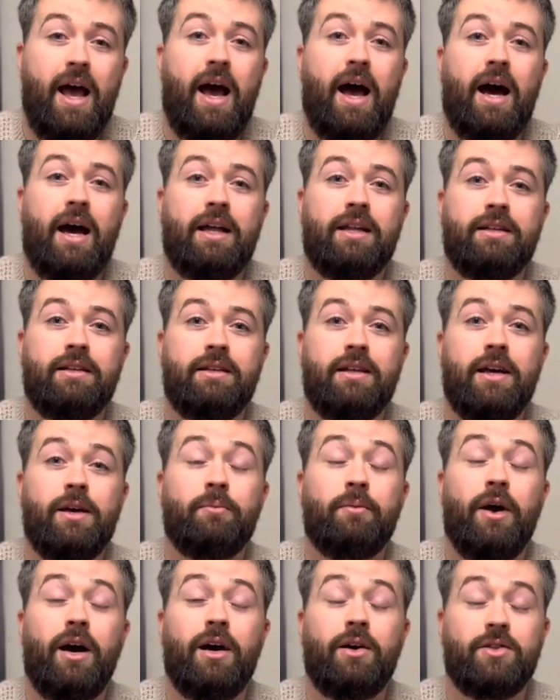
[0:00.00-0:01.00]
And
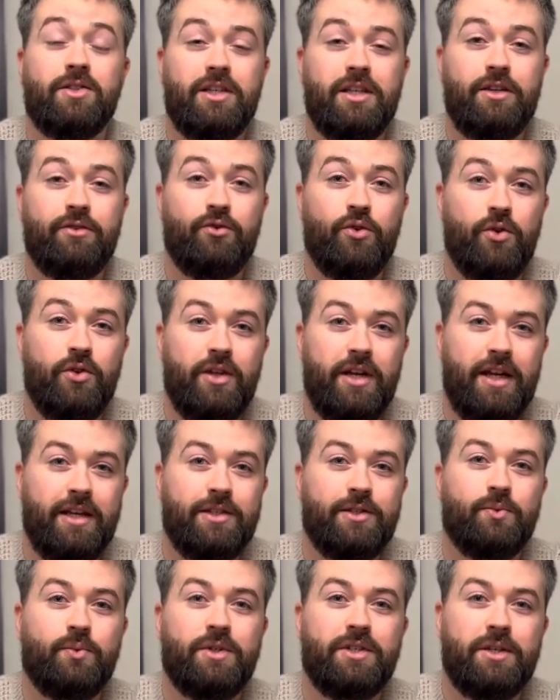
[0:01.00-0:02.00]
I'll see you for the
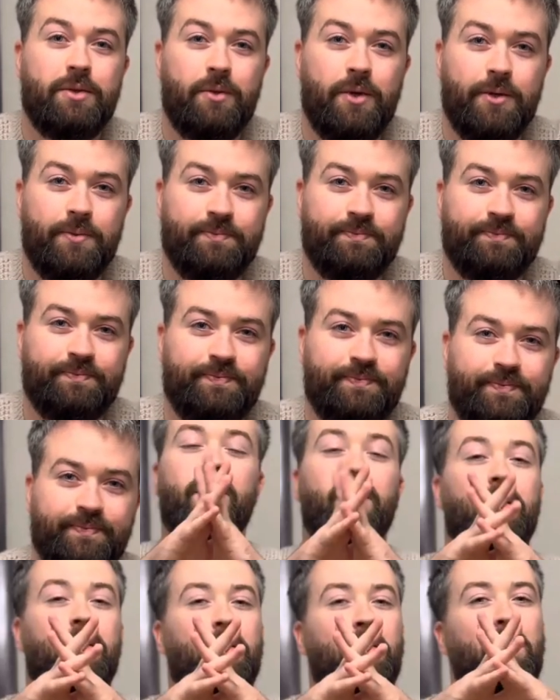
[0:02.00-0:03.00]
next Whisky War.
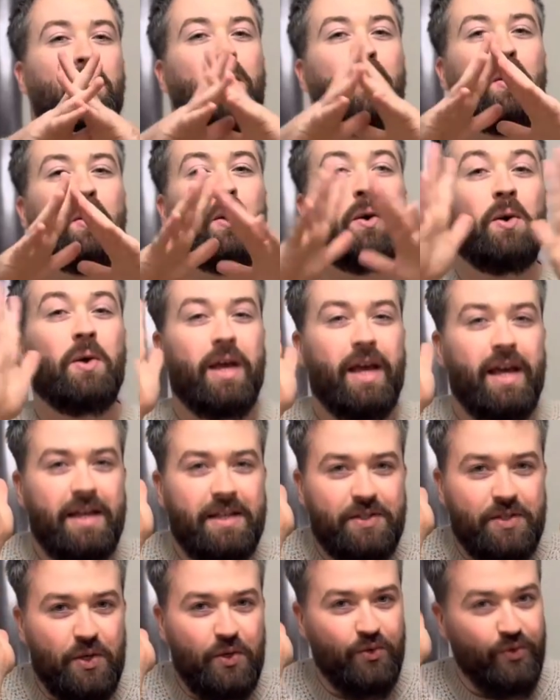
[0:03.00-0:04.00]
Okay,
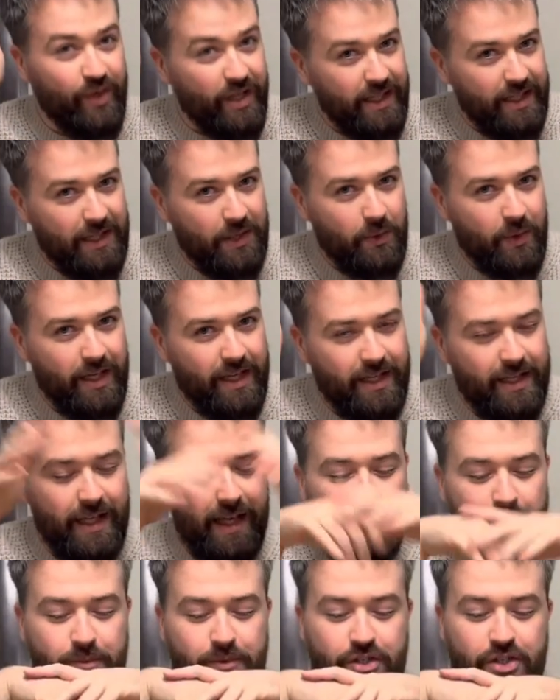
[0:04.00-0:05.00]
so really quickly,
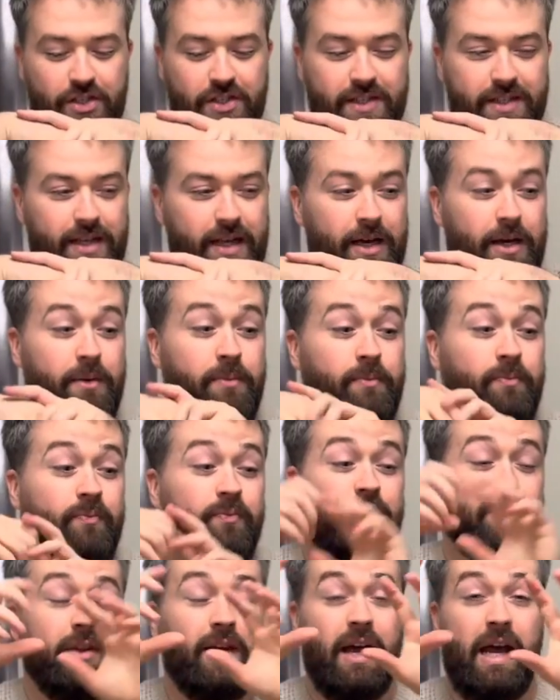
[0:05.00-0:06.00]
I'm just
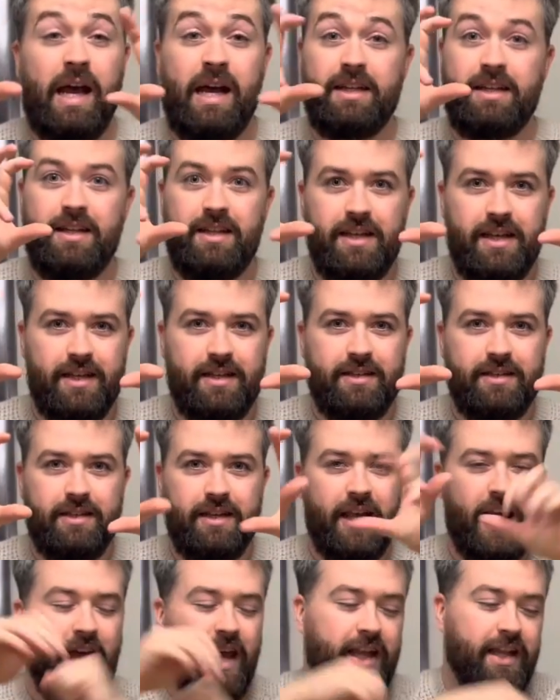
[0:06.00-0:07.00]
adding this
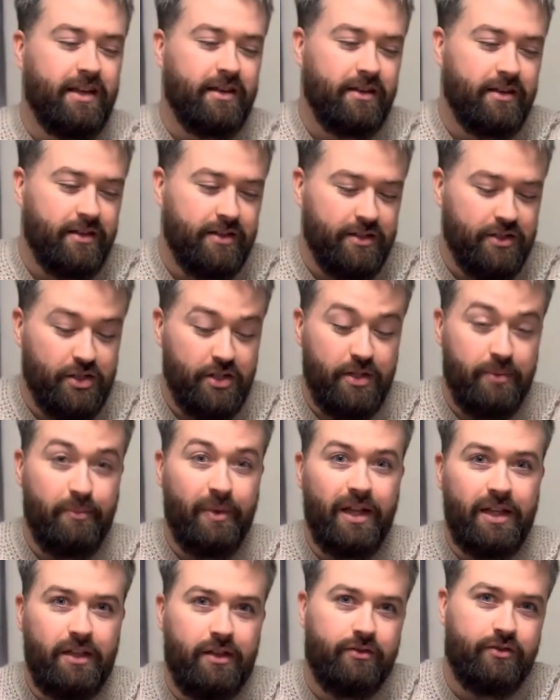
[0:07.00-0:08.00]
in to the
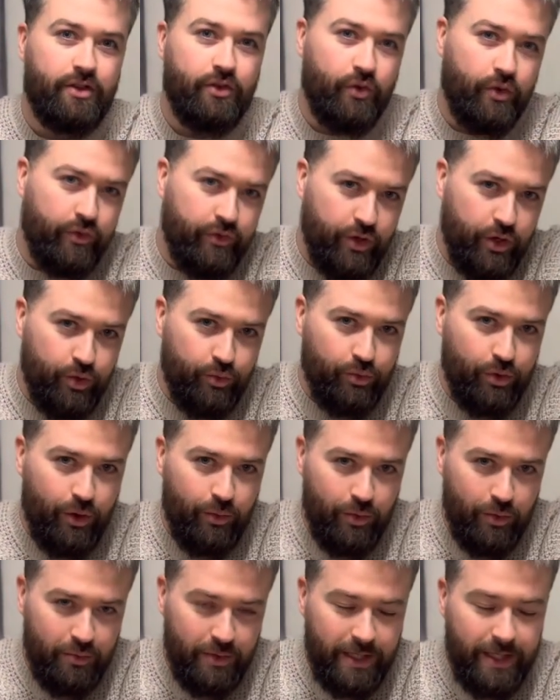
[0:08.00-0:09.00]
middle of the review,
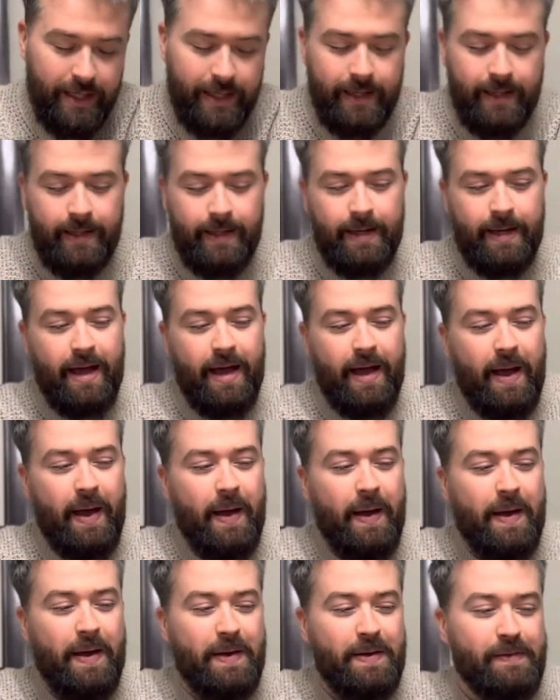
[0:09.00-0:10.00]
probably.
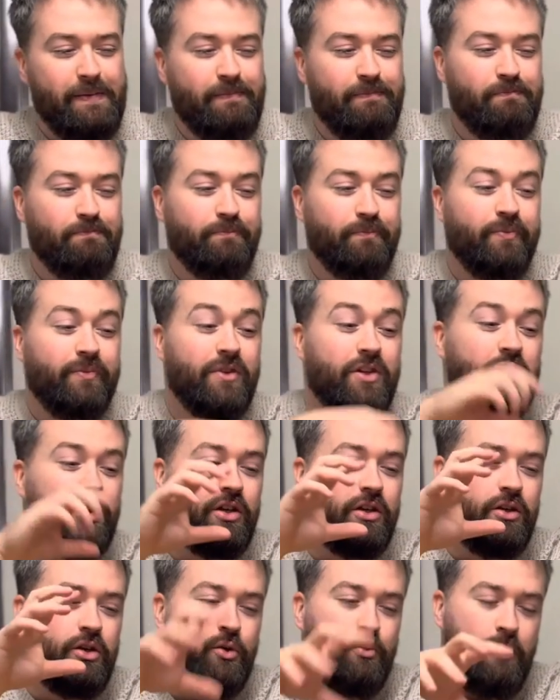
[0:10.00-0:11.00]

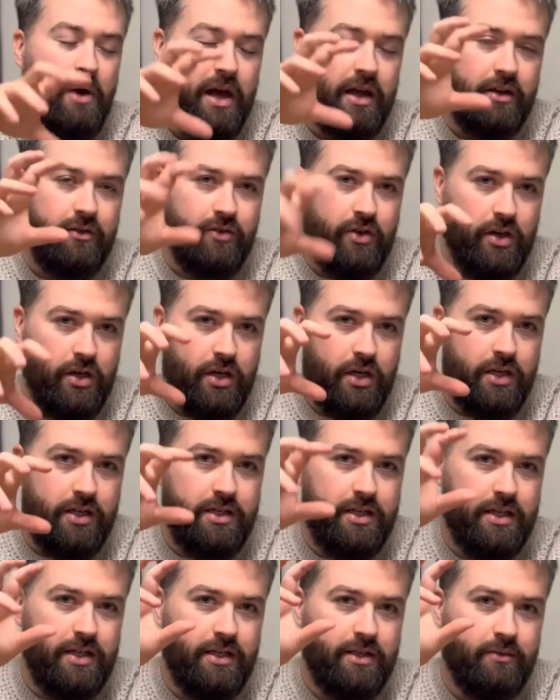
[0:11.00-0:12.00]
You might have heard
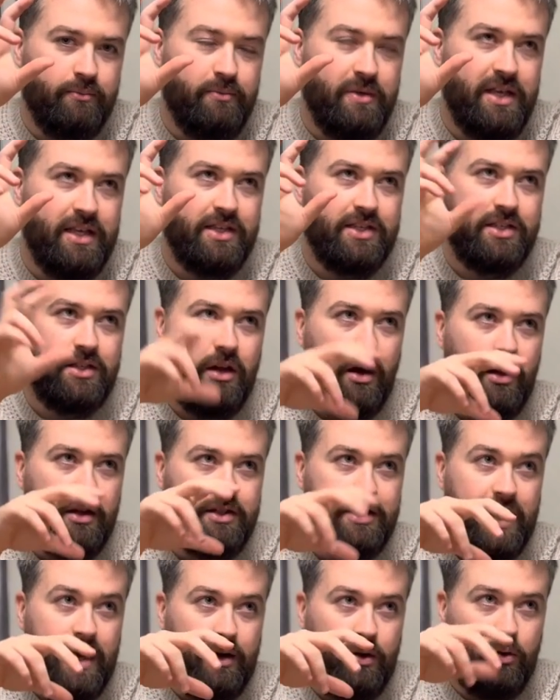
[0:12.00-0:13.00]
me start
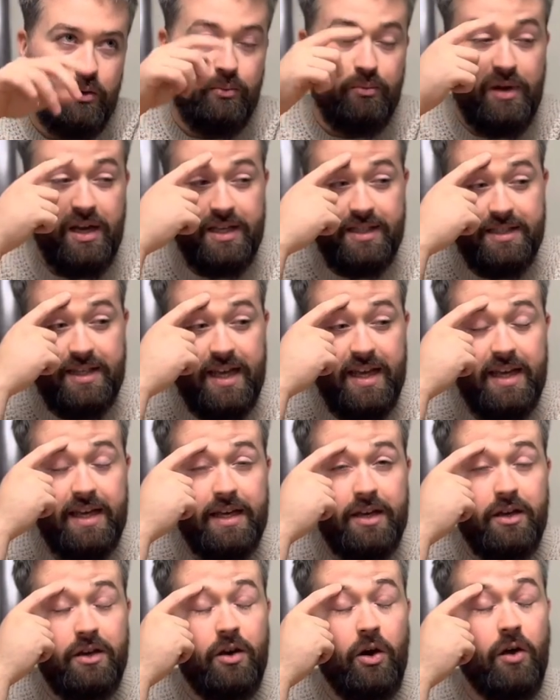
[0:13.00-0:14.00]
out by
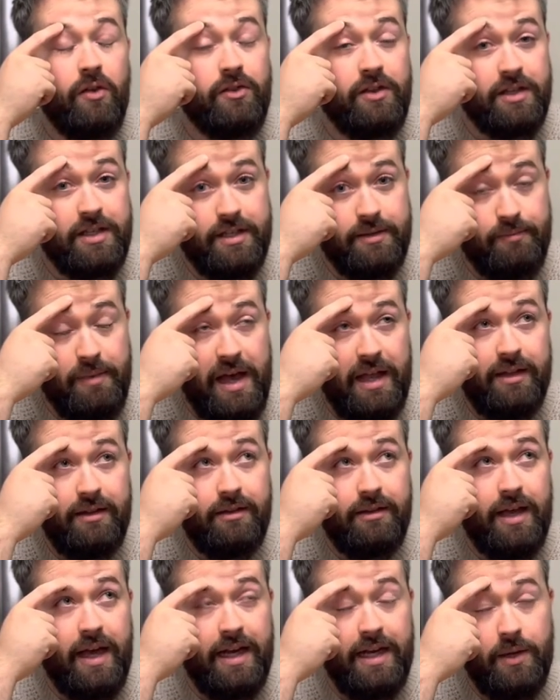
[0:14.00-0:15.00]
saying, on the smell
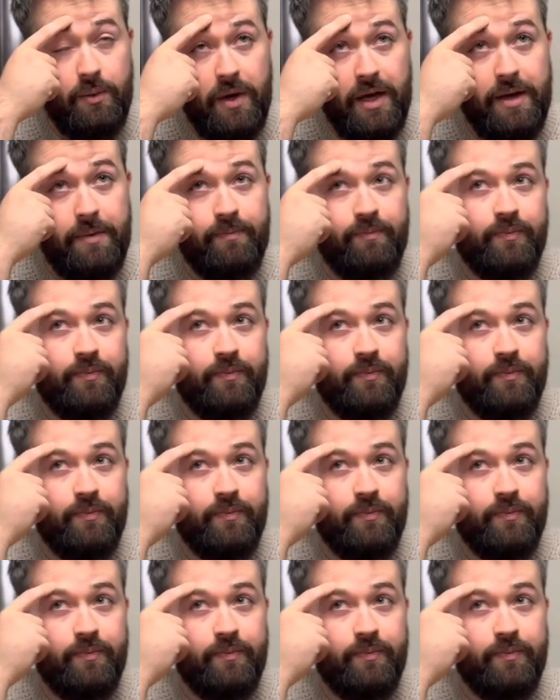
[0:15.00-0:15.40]
anyway,